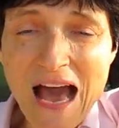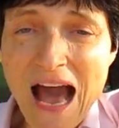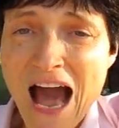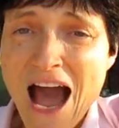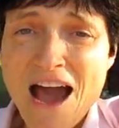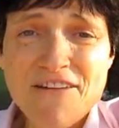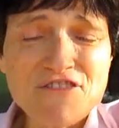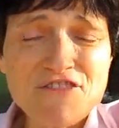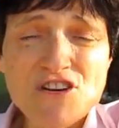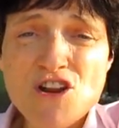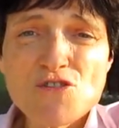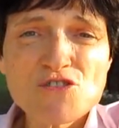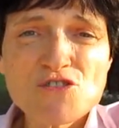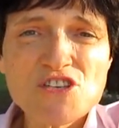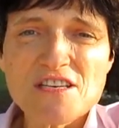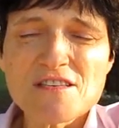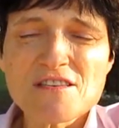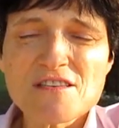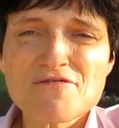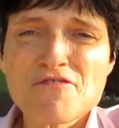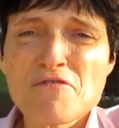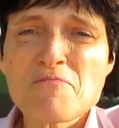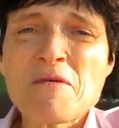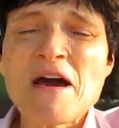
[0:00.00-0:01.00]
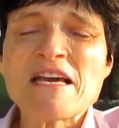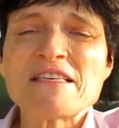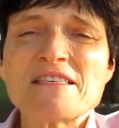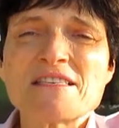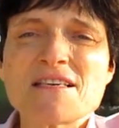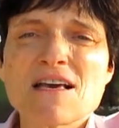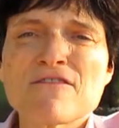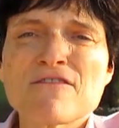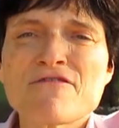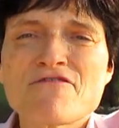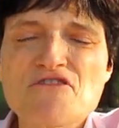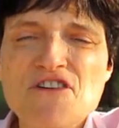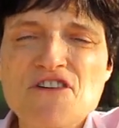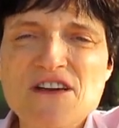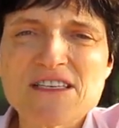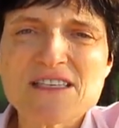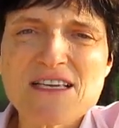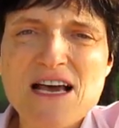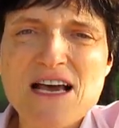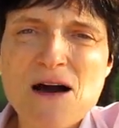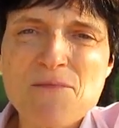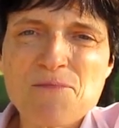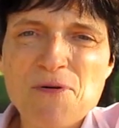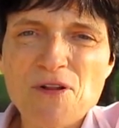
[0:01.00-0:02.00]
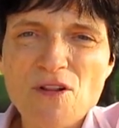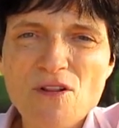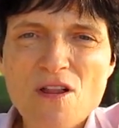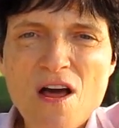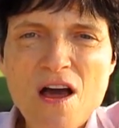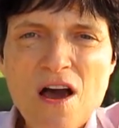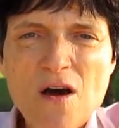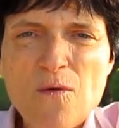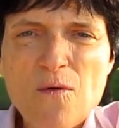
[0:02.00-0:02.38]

I've noticed for myself, for example,